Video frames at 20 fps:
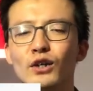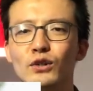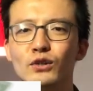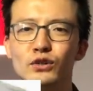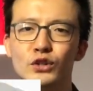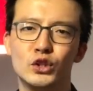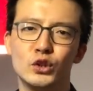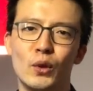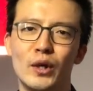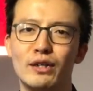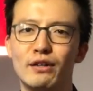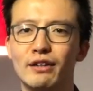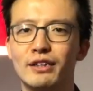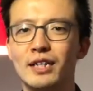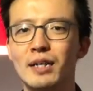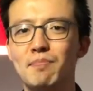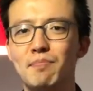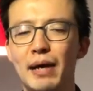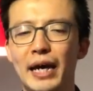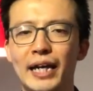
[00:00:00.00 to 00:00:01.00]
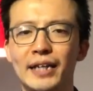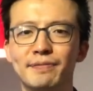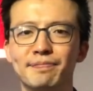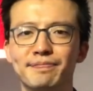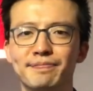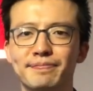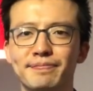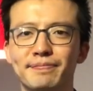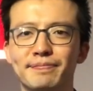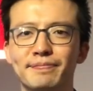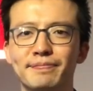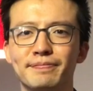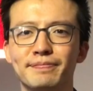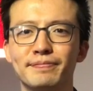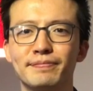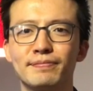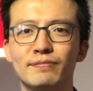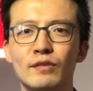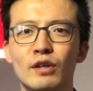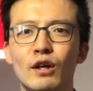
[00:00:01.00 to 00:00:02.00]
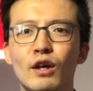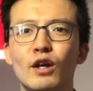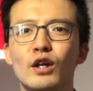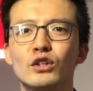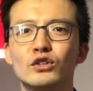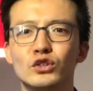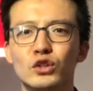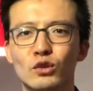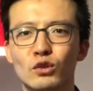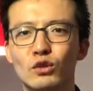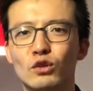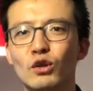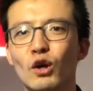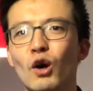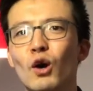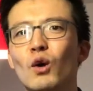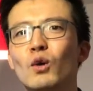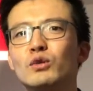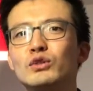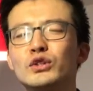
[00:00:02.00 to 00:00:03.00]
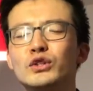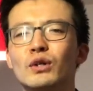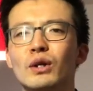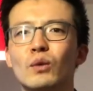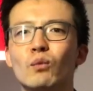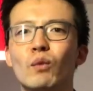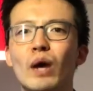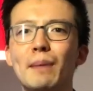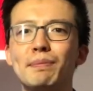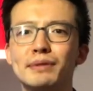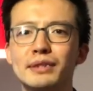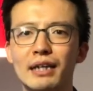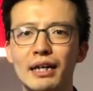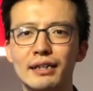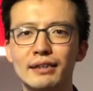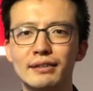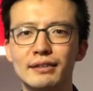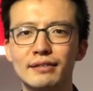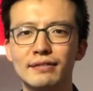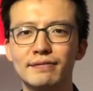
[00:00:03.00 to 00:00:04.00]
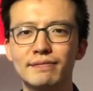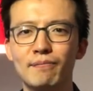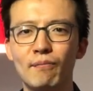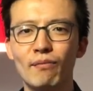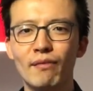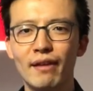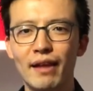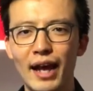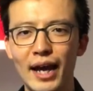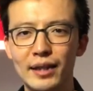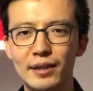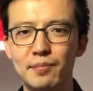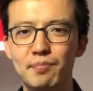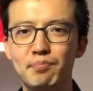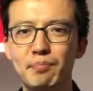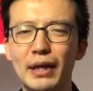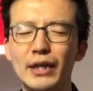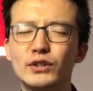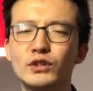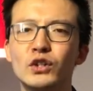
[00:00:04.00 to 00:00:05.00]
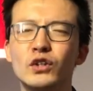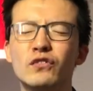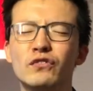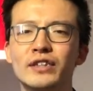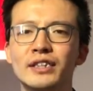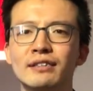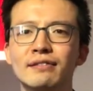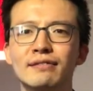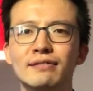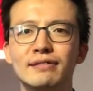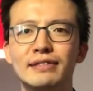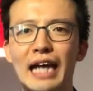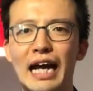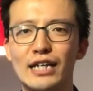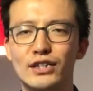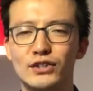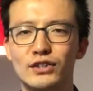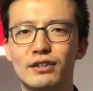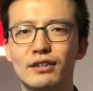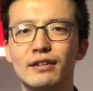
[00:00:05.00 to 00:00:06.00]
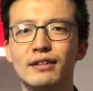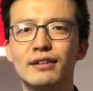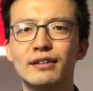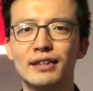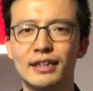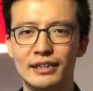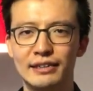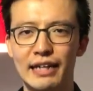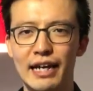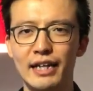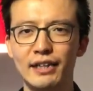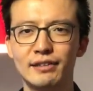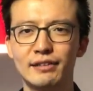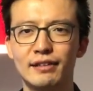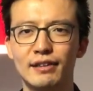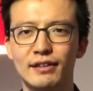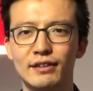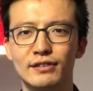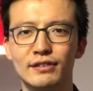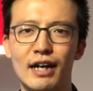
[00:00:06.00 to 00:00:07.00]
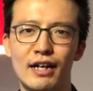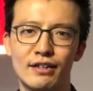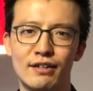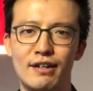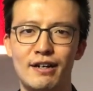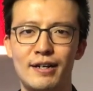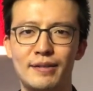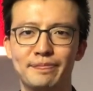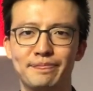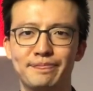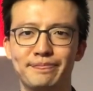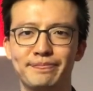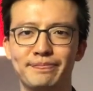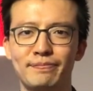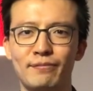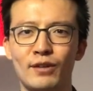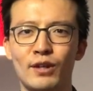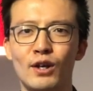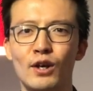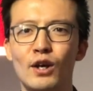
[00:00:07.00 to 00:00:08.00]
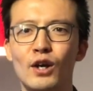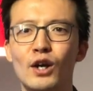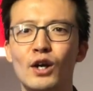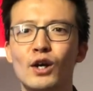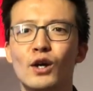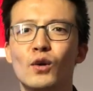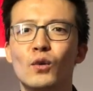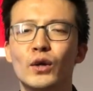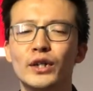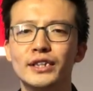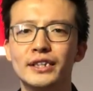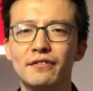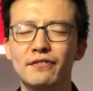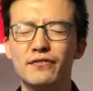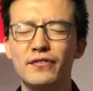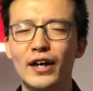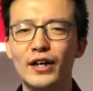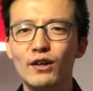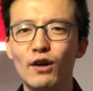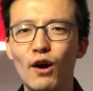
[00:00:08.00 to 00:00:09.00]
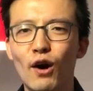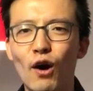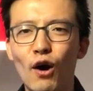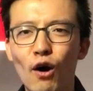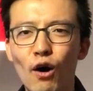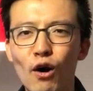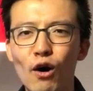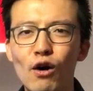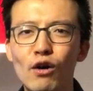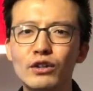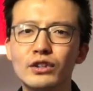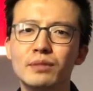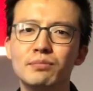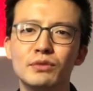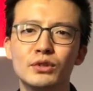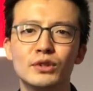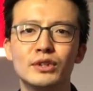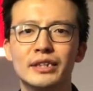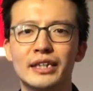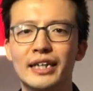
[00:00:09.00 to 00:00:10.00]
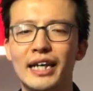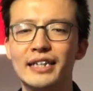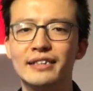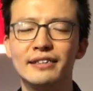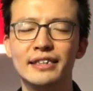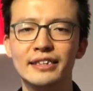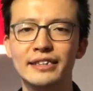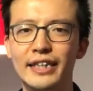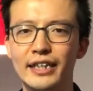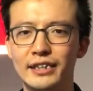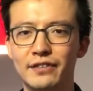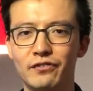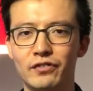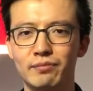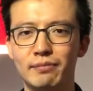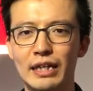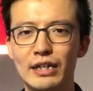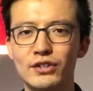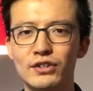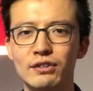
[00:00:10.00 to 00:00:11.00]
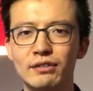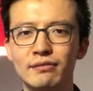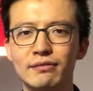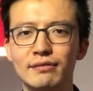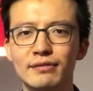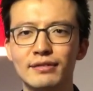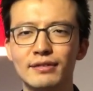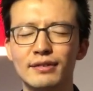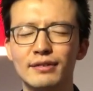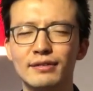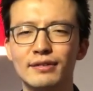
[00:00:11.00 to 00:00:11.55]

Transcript: who join our campaign. So go to our website at beethoven-connect.com where you can find all the music and detailed information,